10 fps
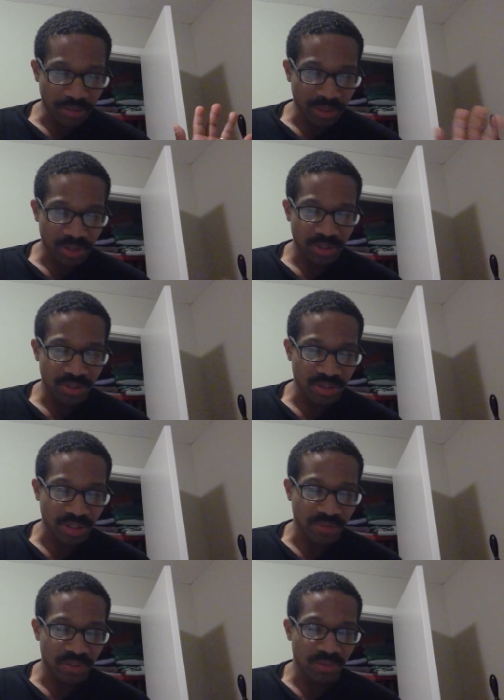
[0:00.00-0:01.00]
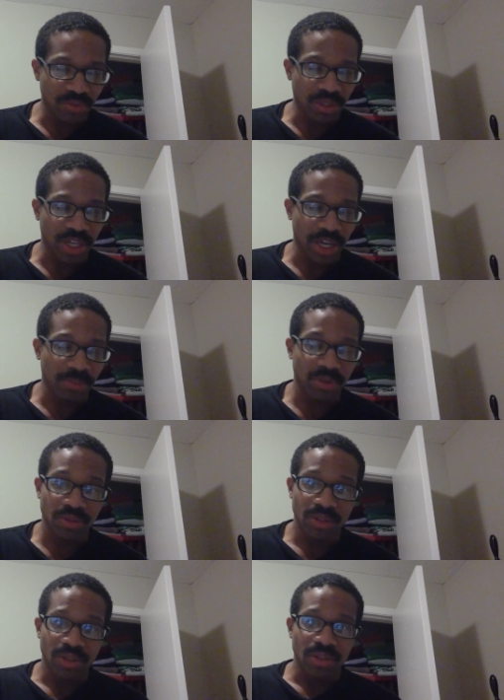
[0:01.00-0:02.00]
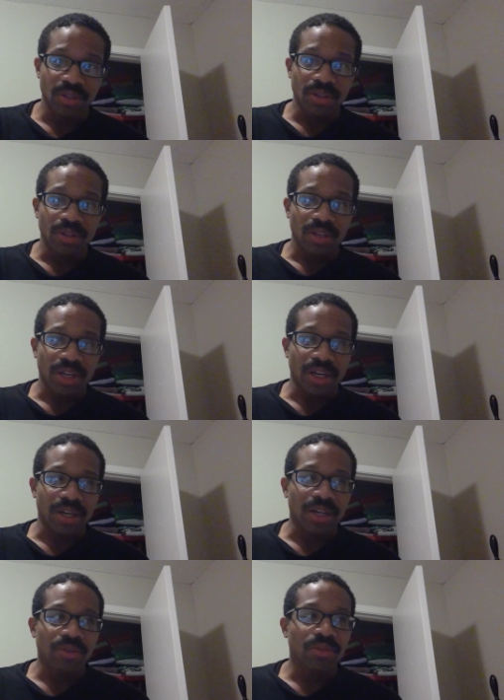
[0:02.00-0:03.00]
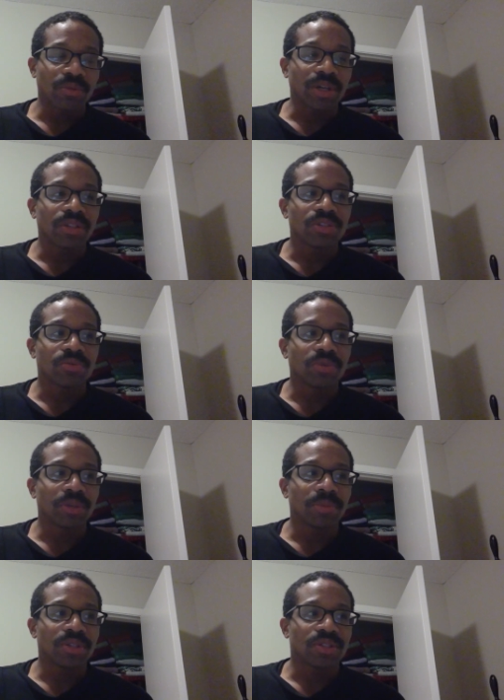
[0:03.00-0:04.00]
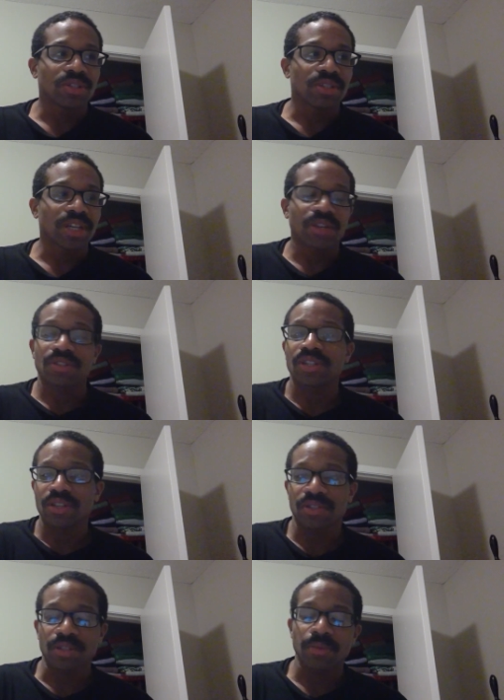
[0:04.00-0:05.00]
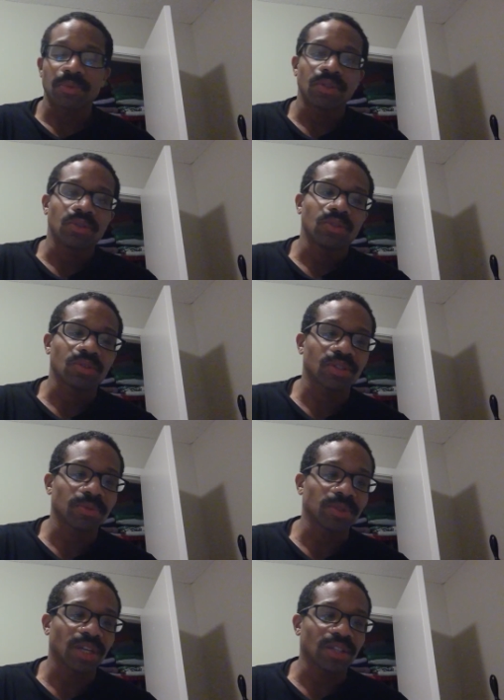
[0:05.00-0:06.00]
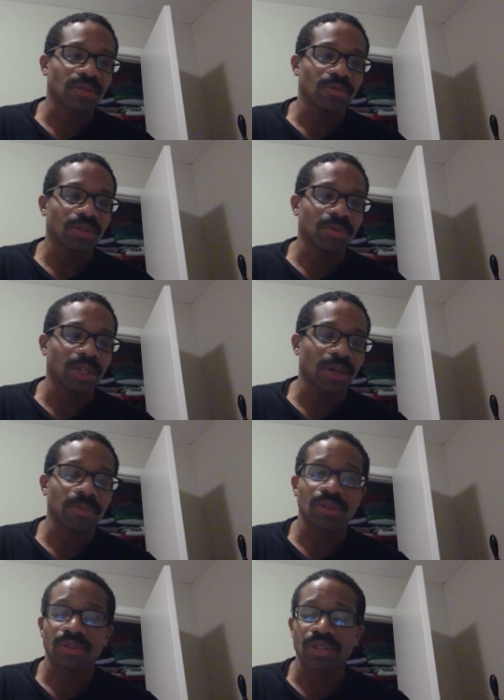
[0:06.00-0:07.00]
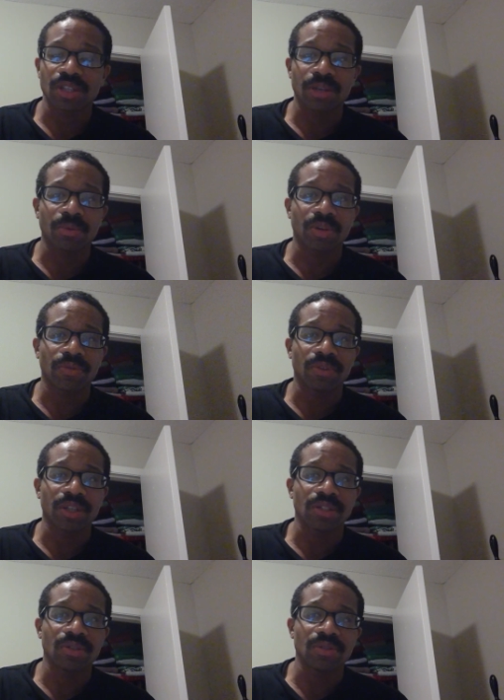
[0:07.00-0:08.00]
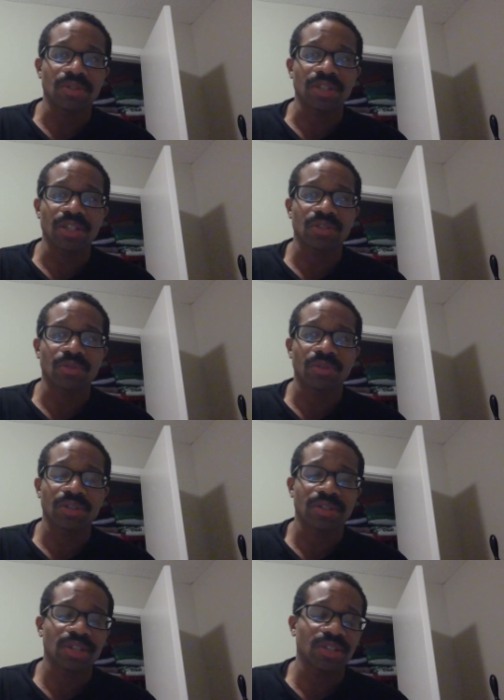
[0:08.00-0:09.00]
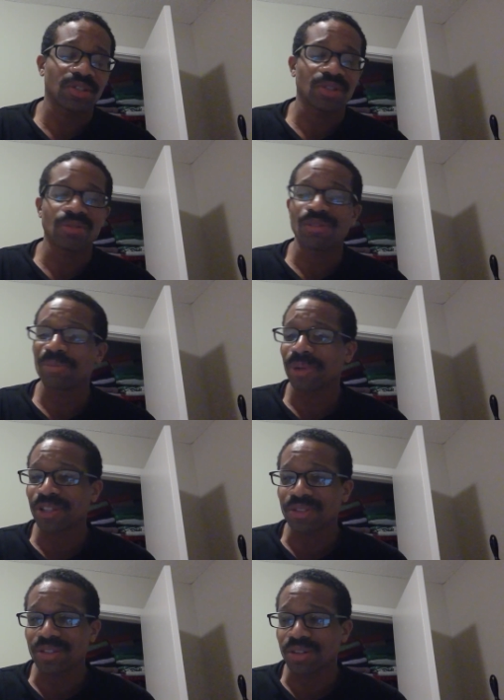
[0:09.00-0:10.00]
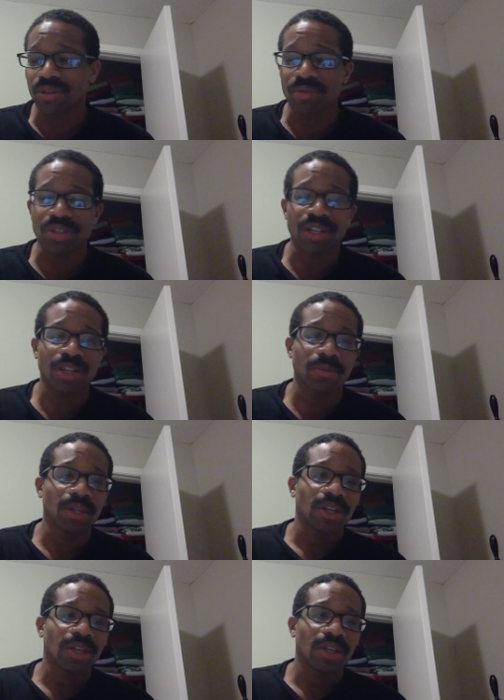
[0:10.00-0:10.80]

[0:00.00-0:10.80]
My thing is, like, if this really happened, I don't know why these women just now saying something. You know, something had to really be happening under the table. I feel like the Houston Texans organizations knew about this the whole time.